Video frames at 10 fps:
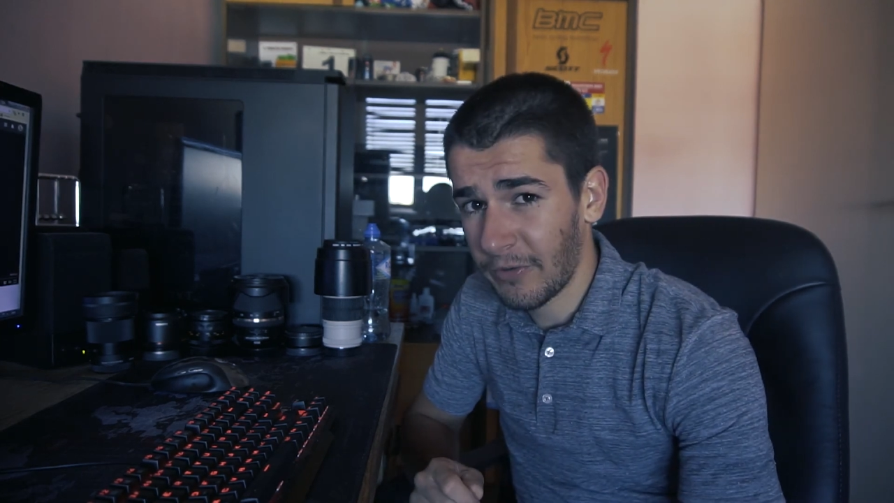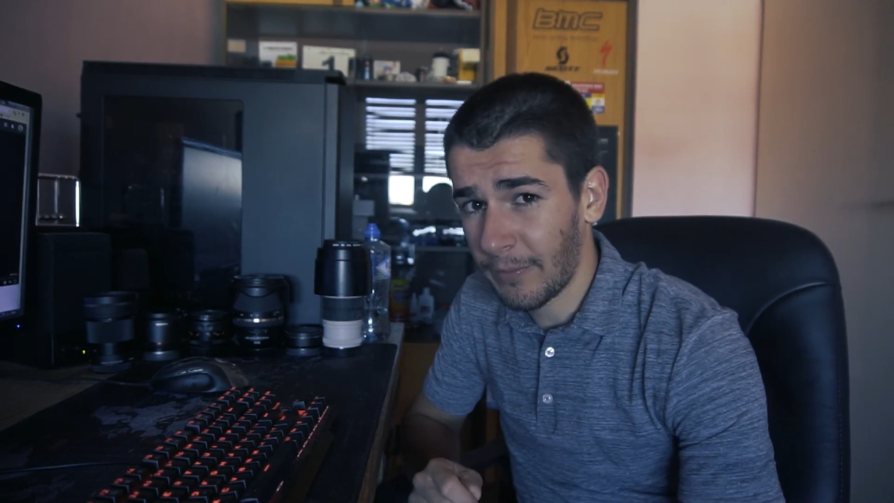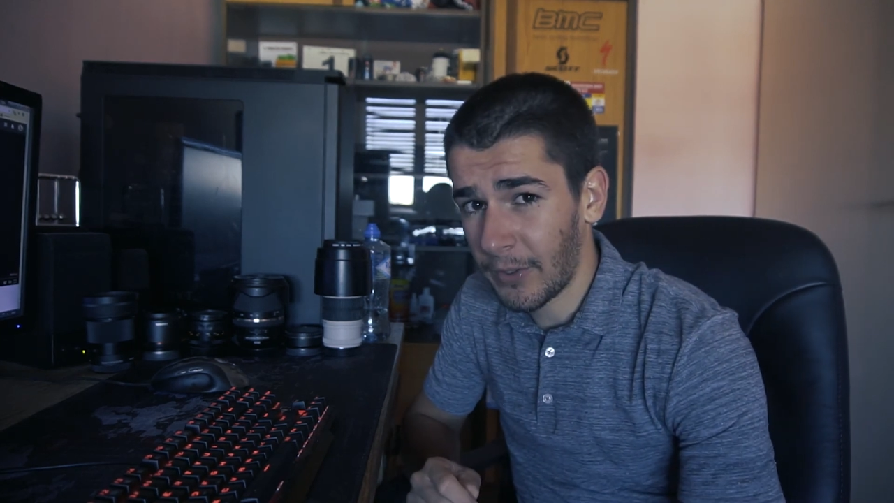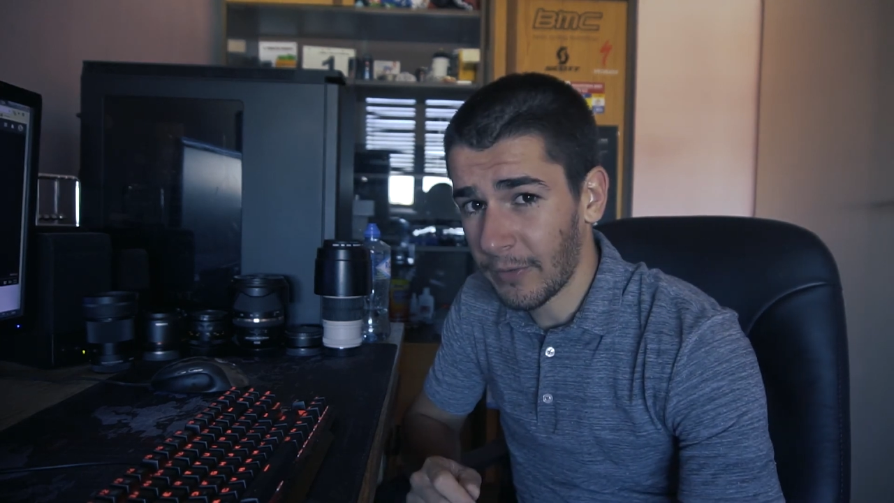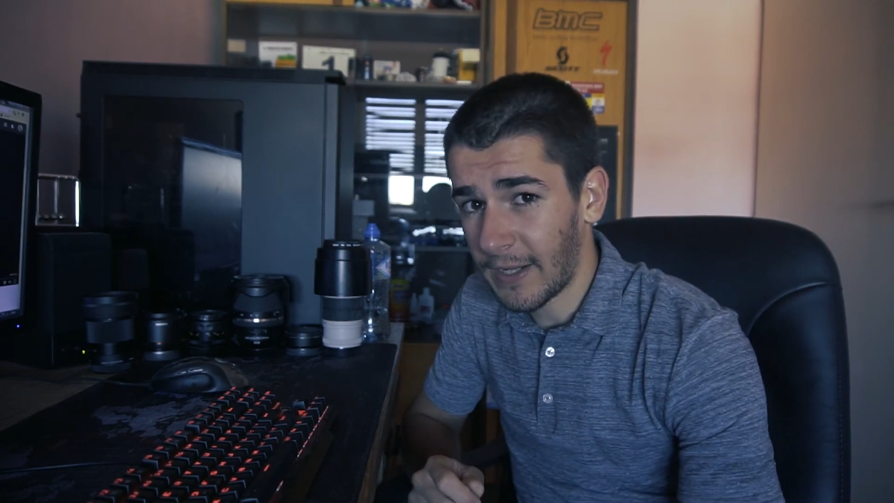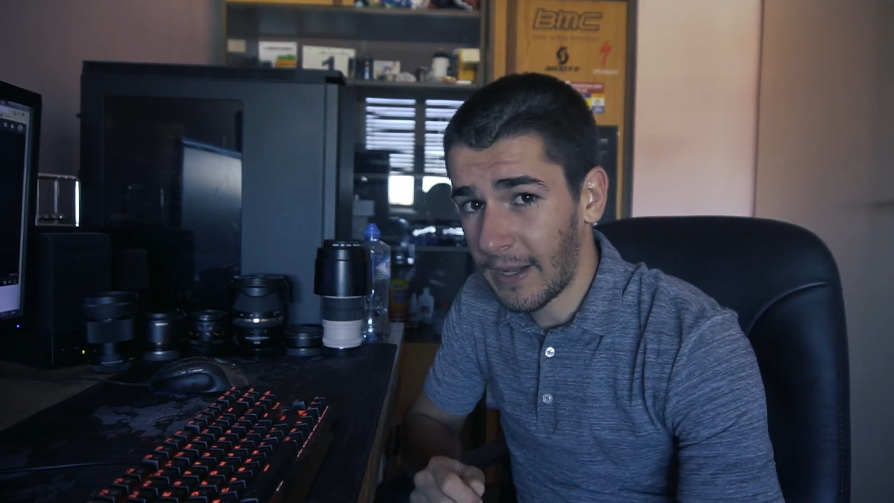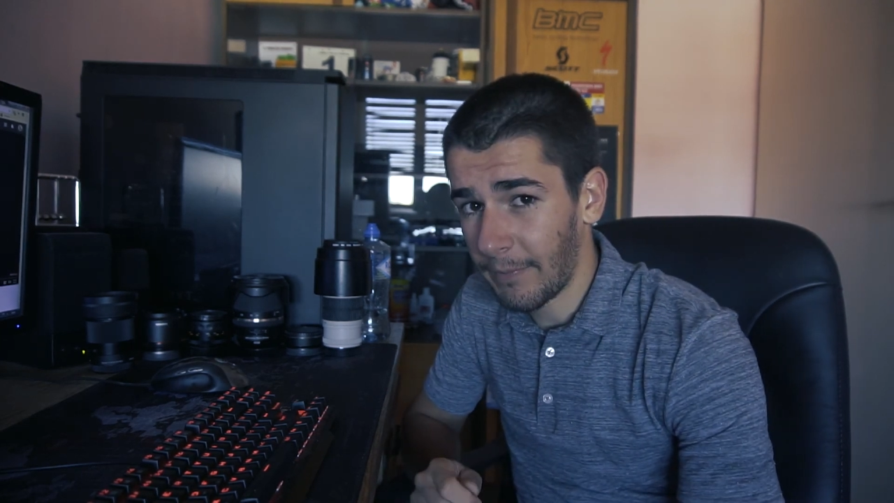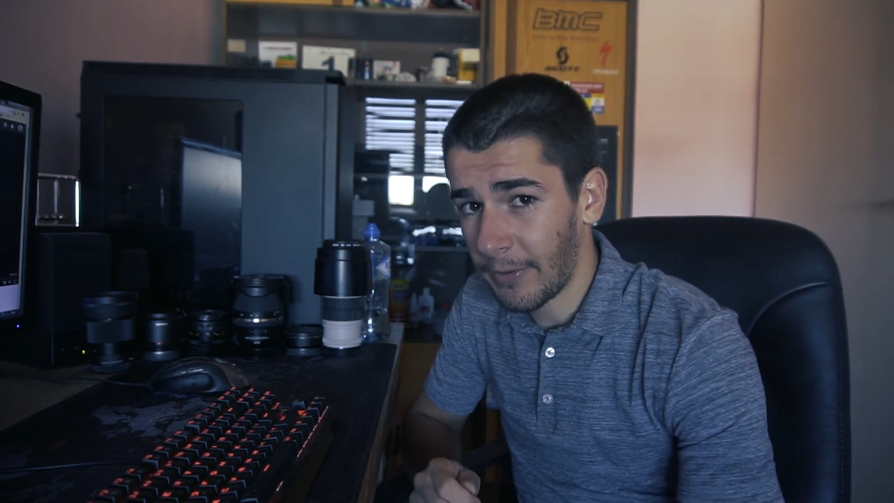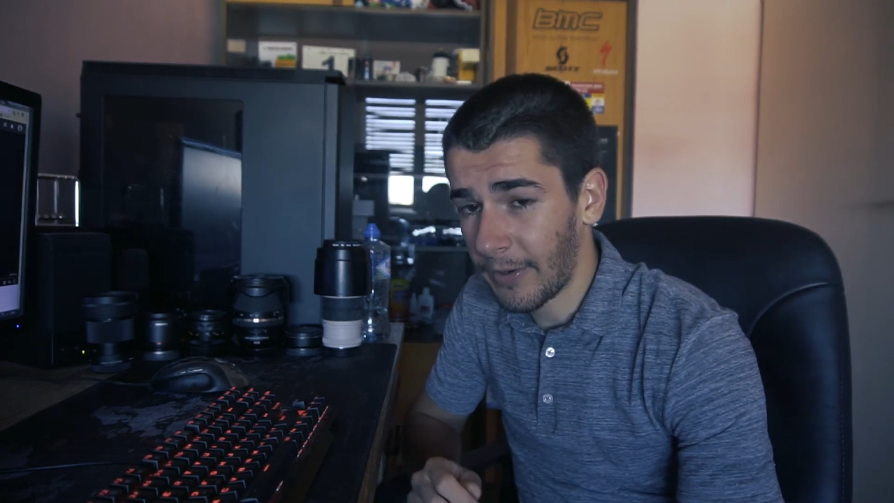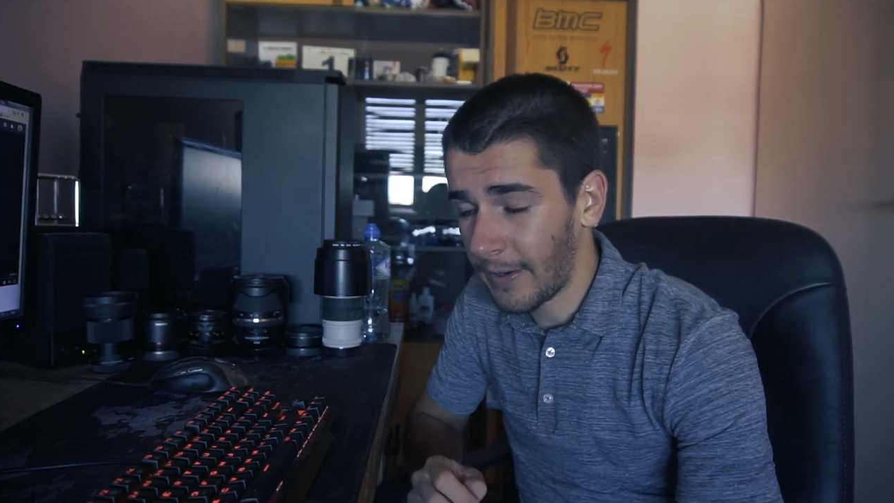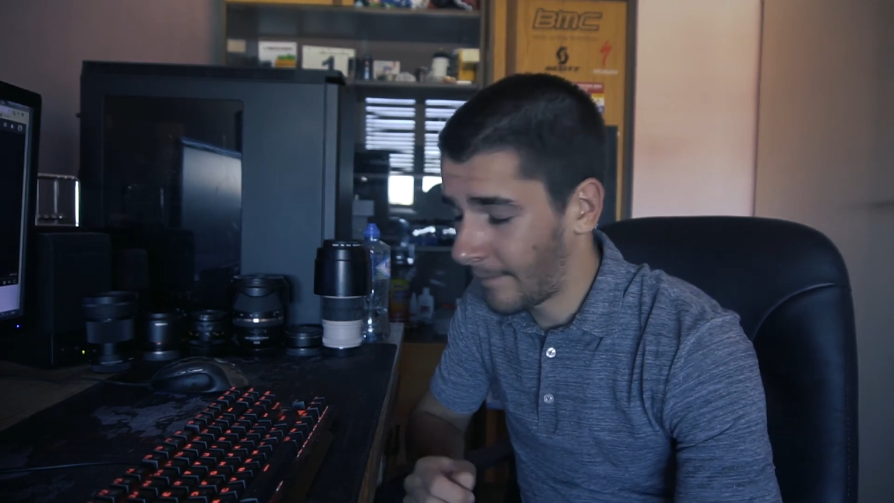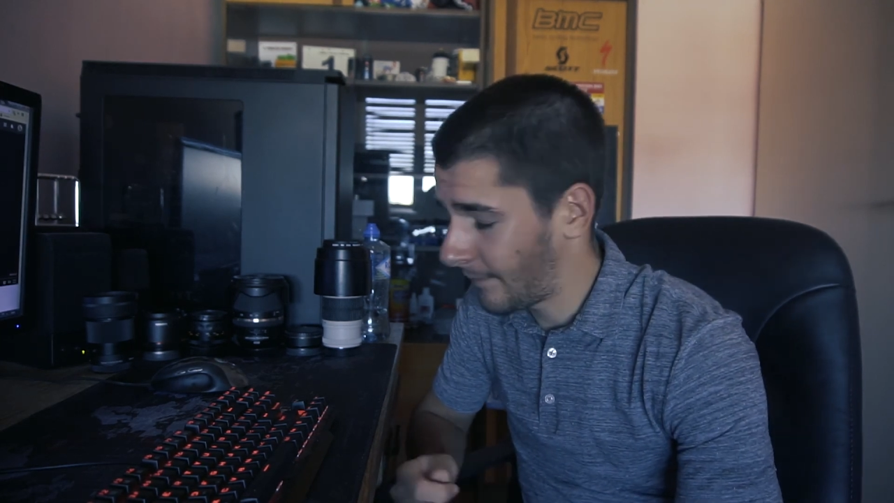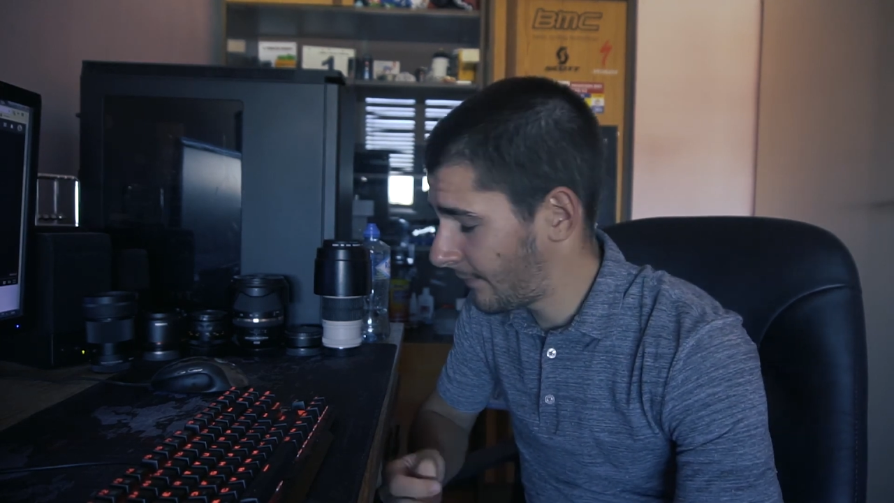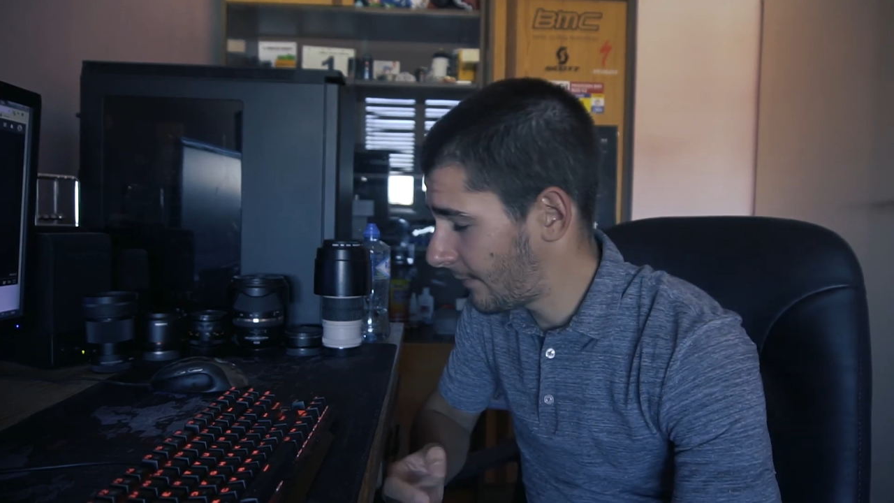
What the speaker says: about camera,